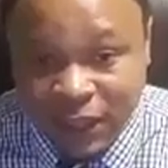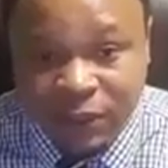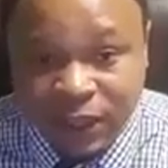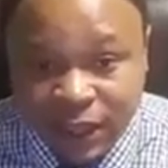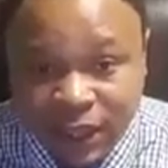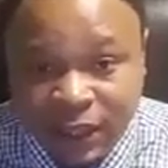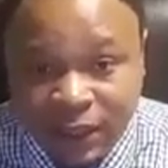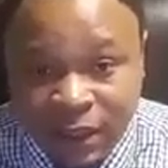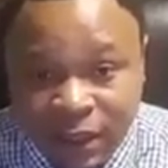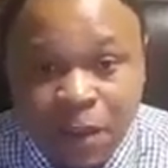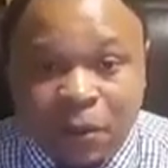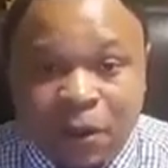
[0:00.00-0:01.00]
you can get it,
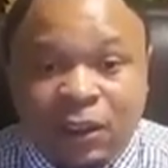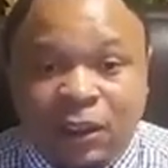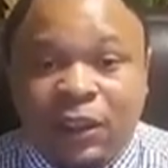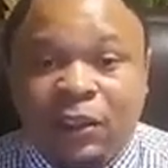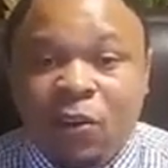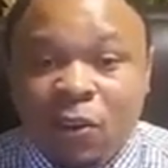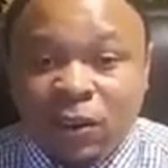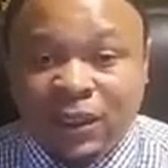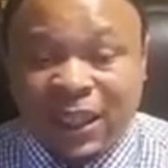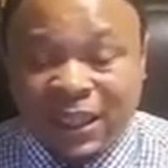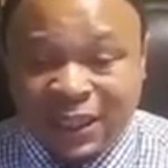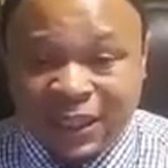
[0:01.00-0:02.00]
because your scores
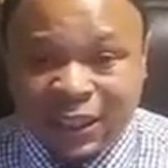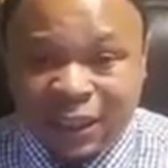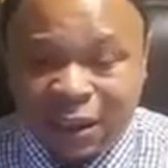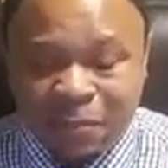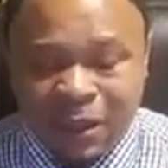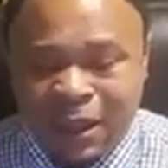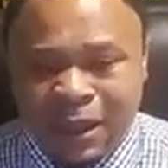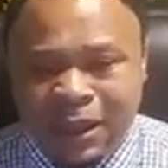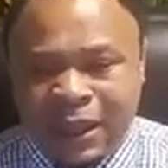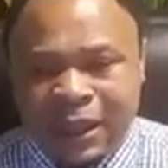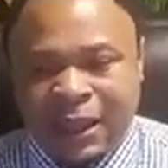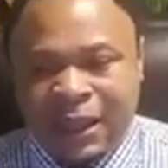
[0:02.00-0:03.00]
actually jump.
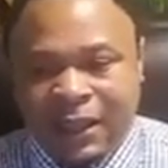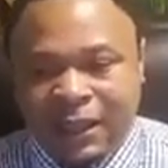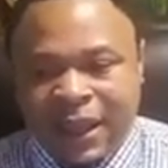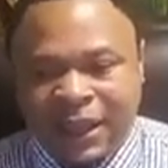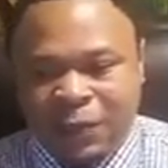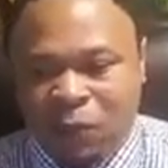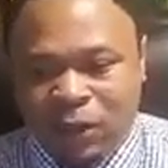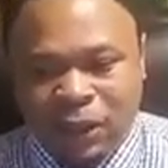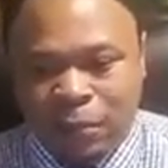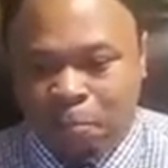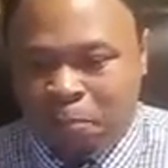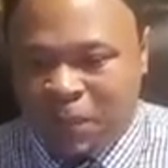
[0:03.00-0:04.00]
And that's one of
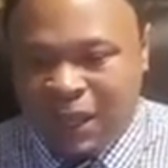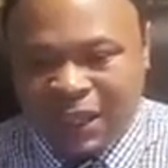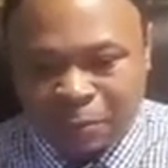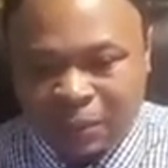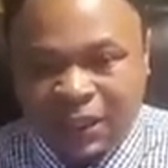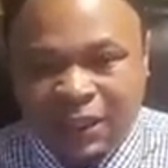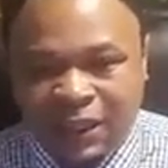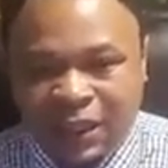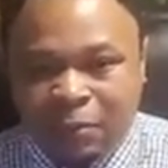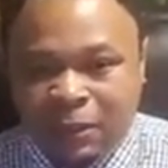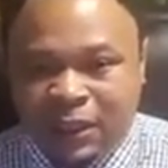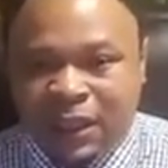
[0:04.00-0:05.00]
the biggest
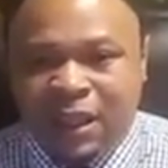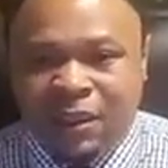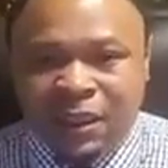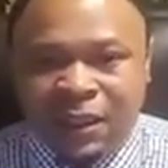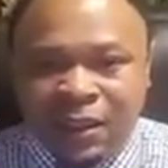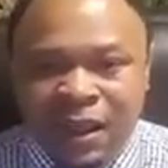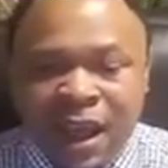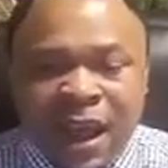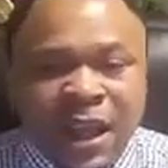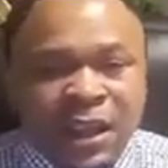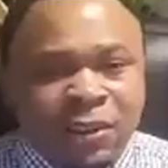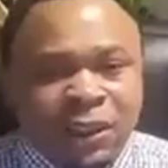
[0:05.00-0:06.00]
misconceptions out there.
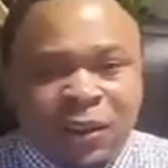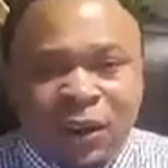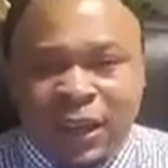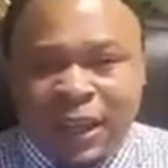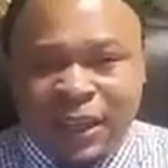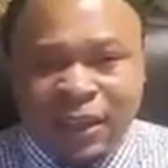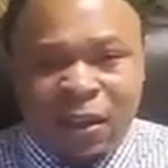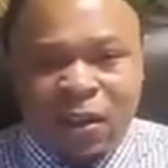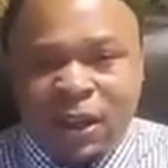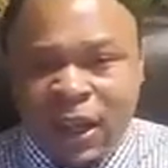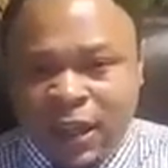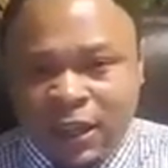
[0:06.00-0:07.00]
You start getting all
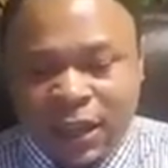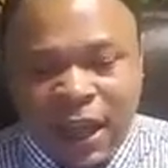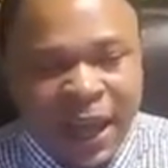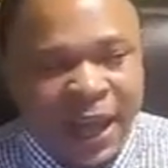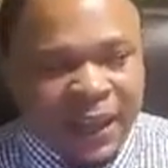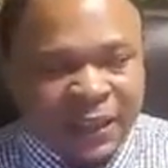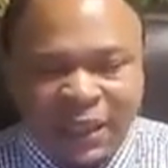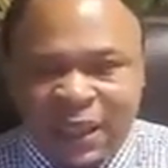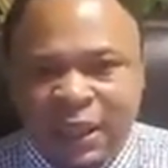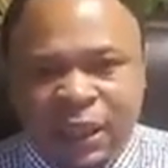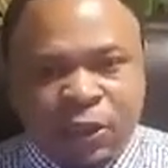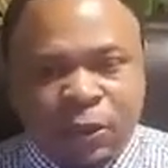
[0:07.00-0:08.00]
kind of ads
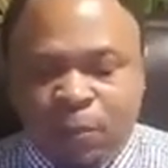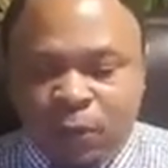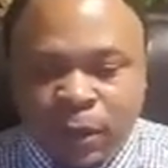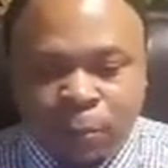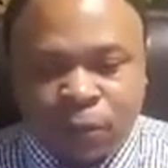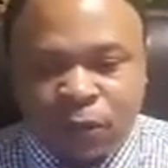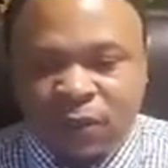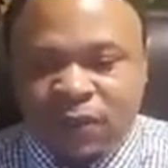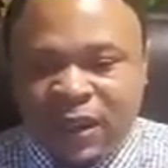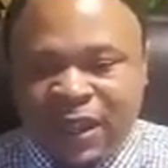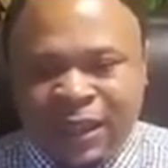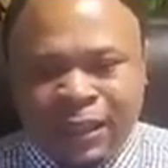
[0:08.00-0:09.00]
saying that you're pre-approved for
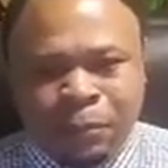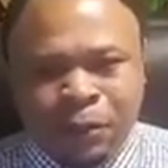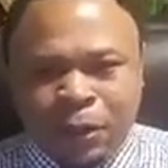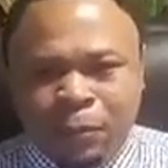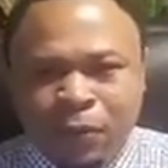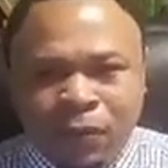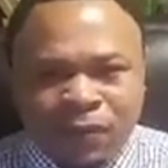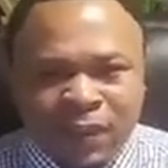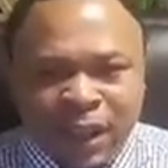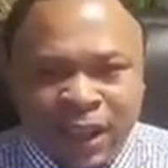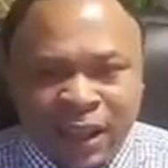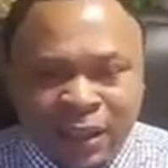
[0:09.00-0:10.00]
this, pre-approved for
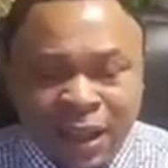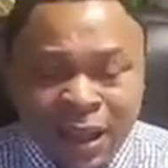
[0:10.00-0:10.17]
that.